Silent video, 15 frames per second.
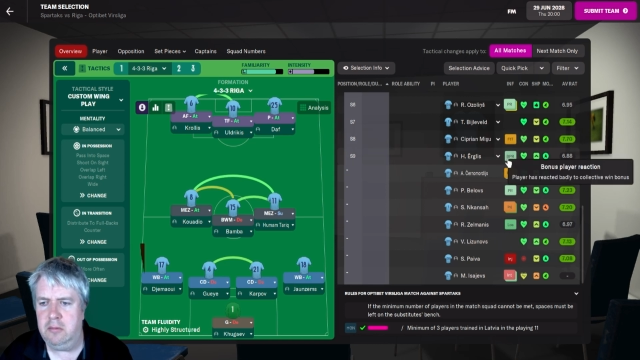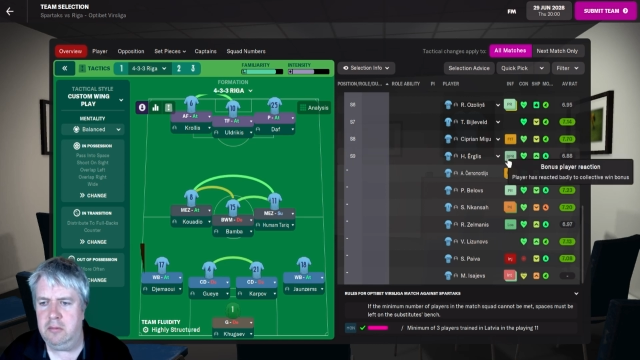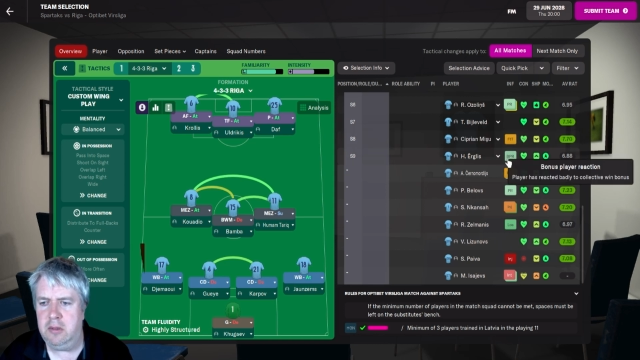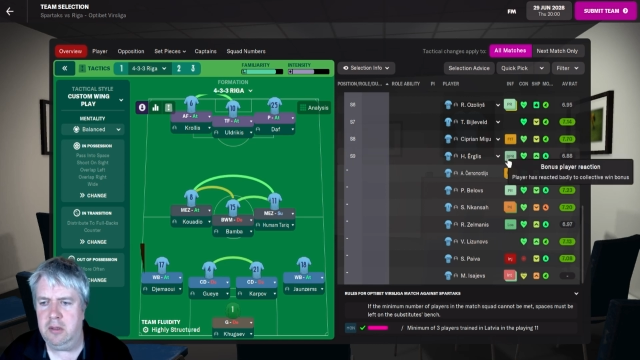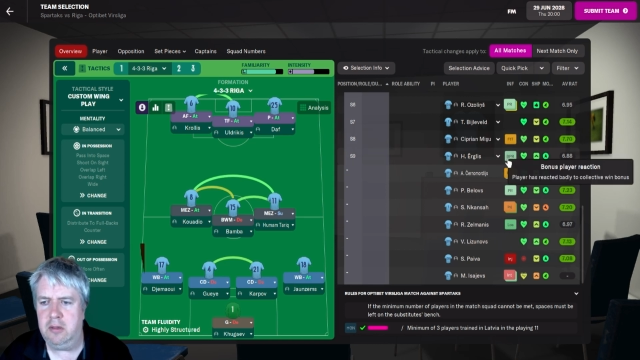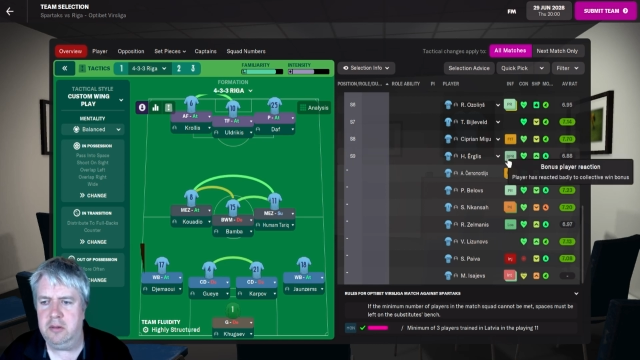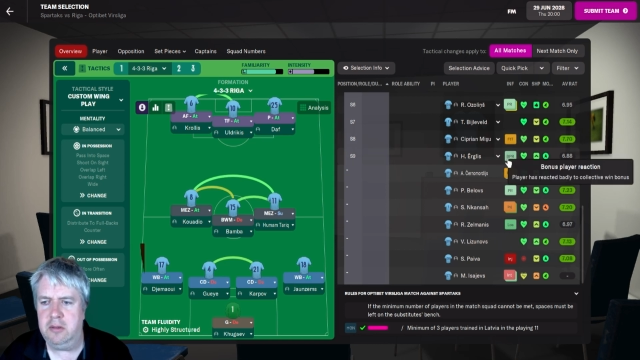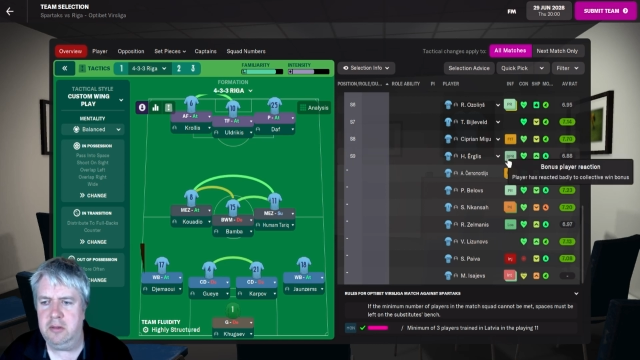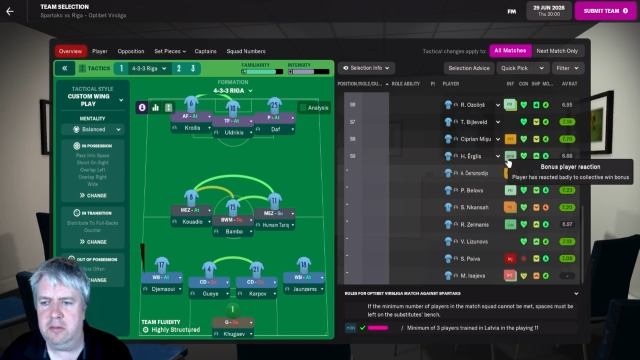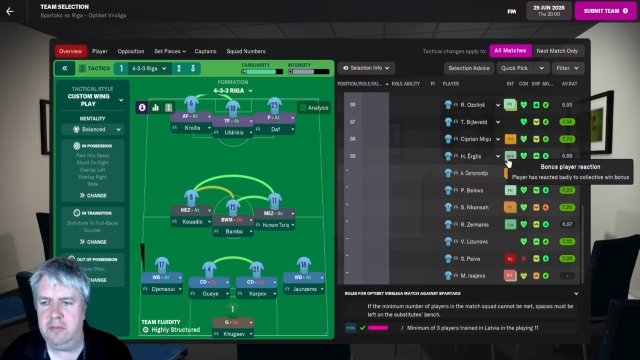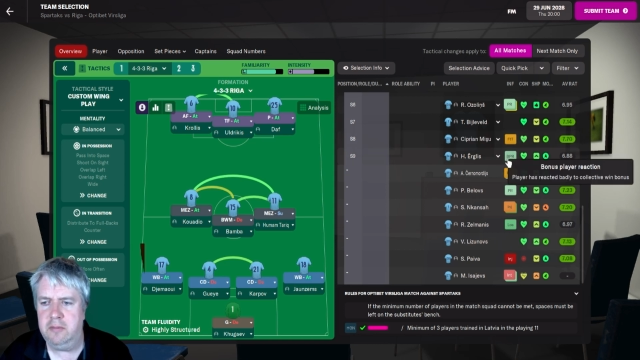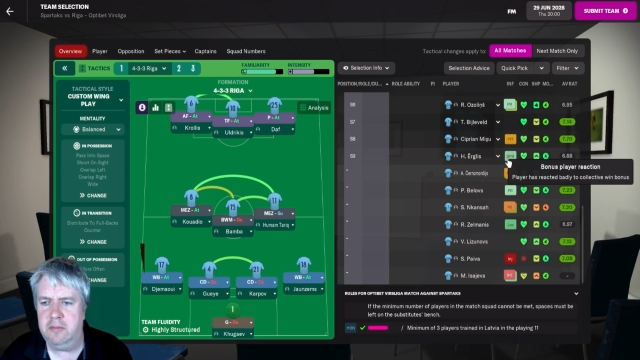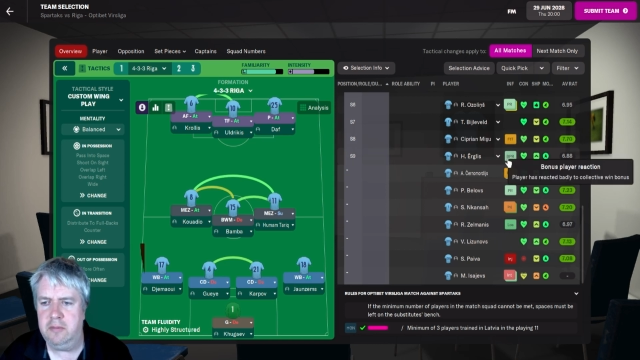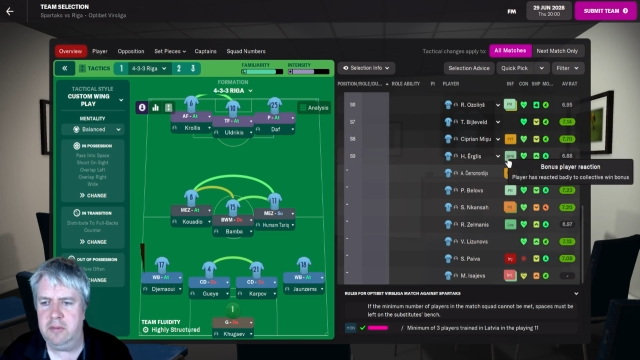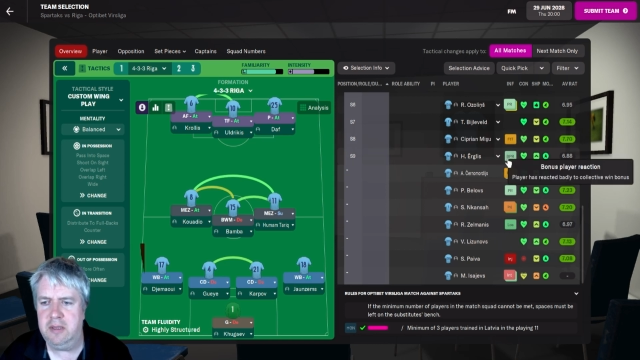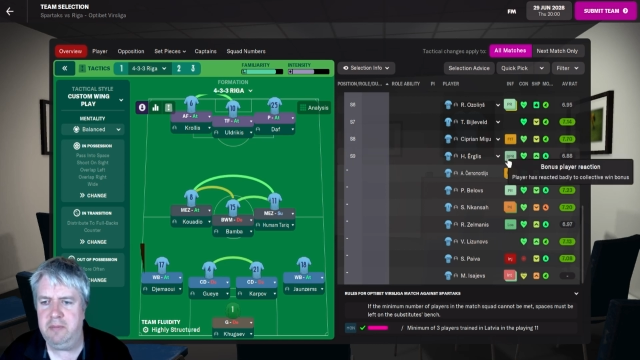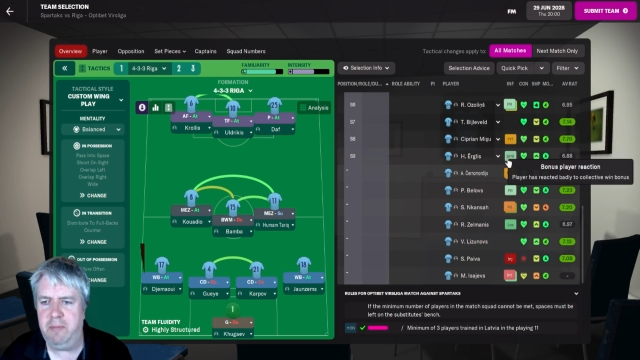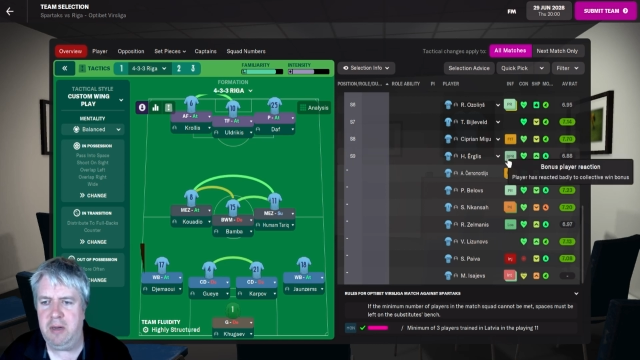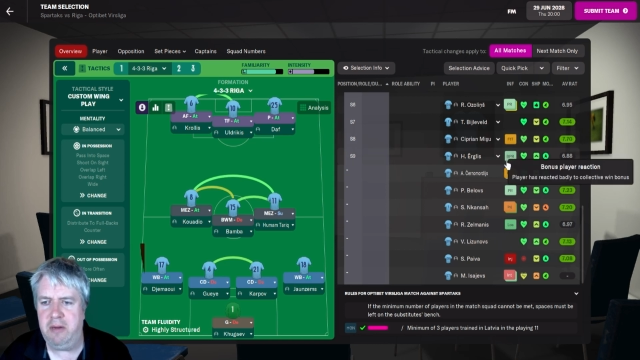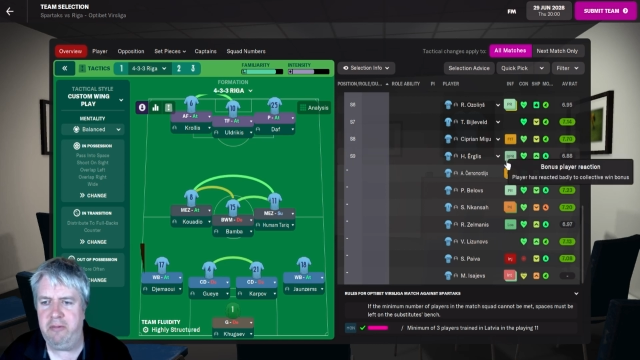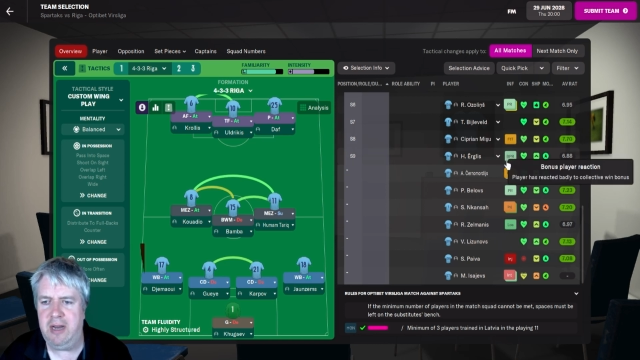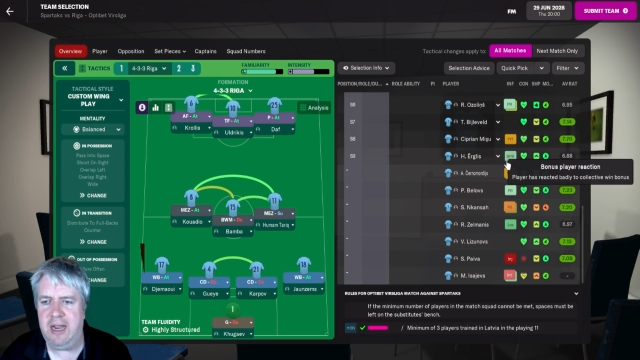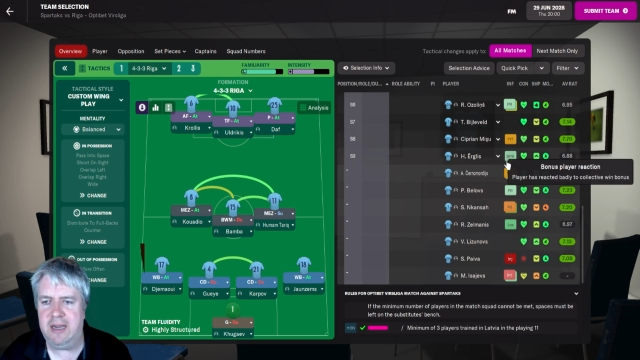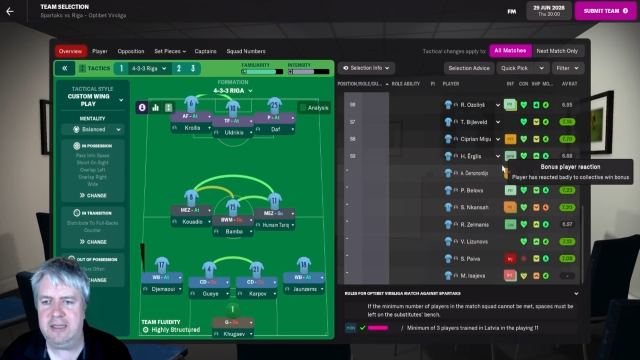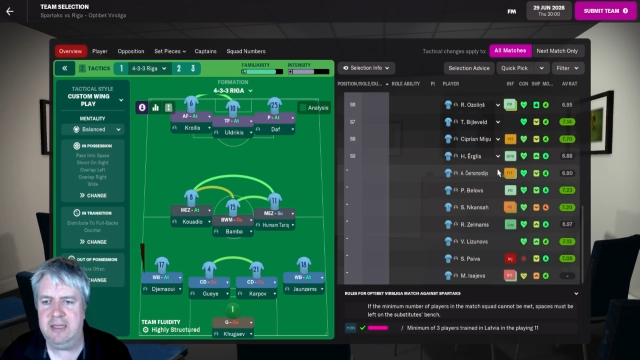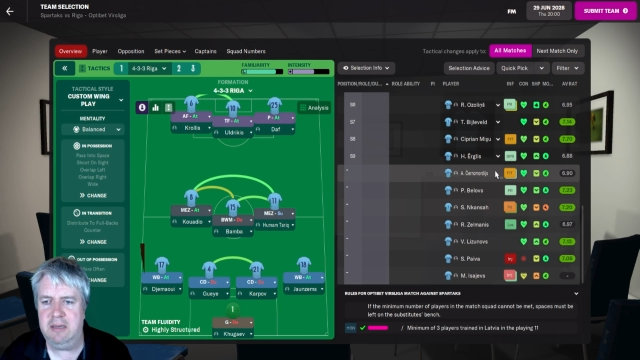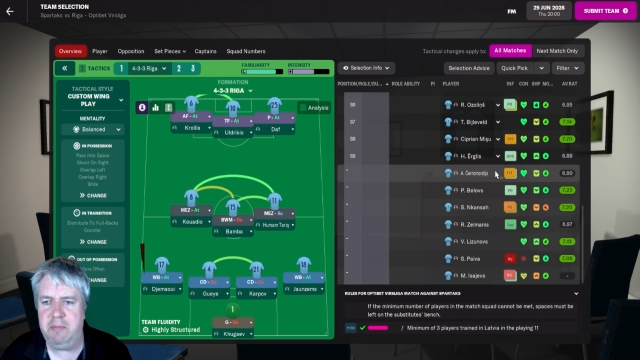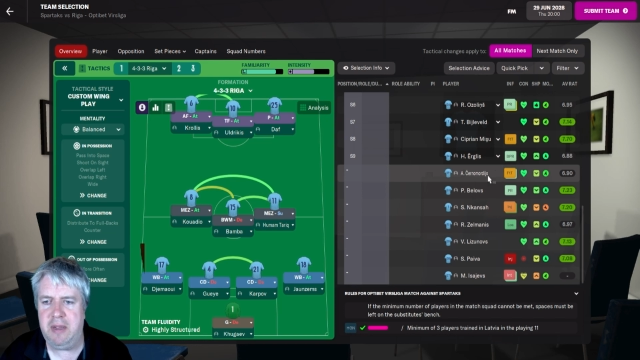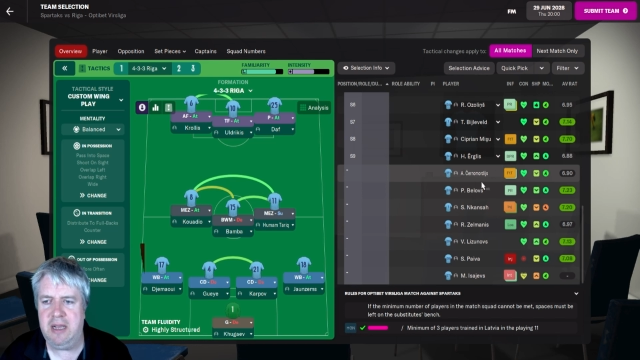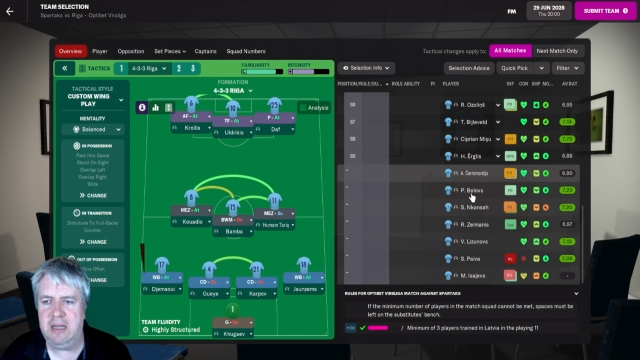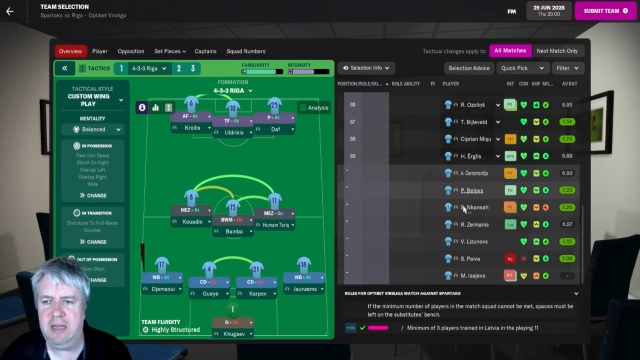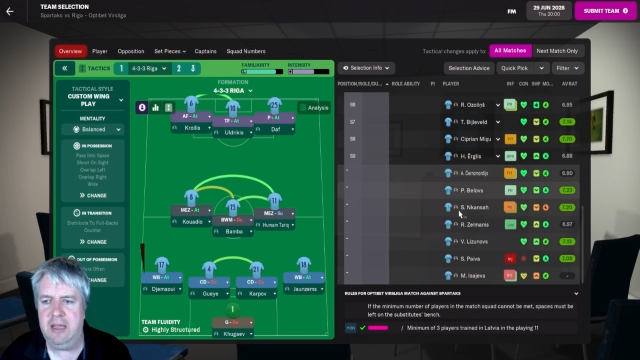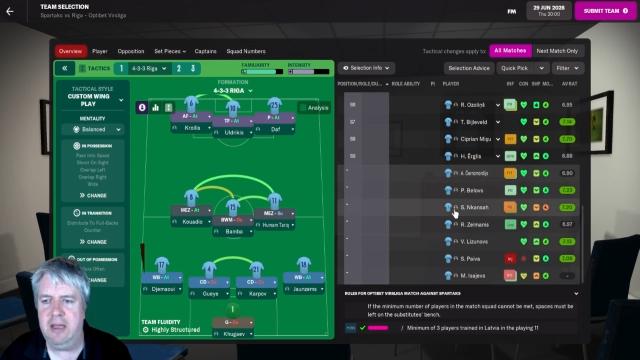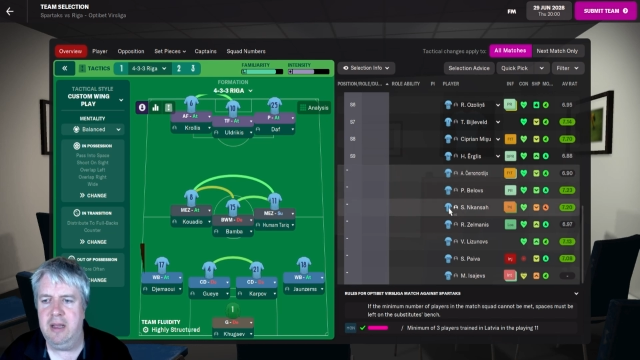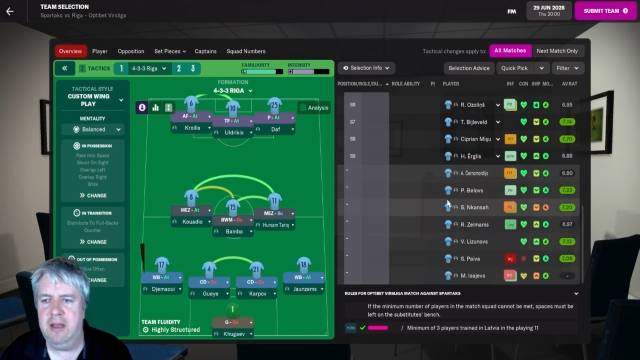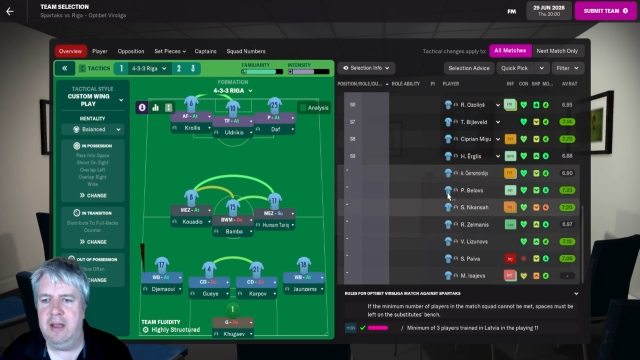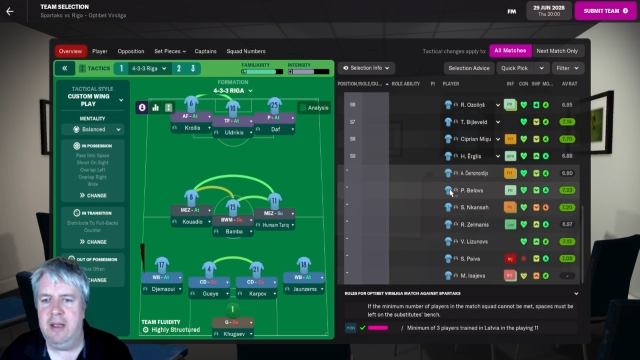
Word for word: Oh God, he's reacted badly.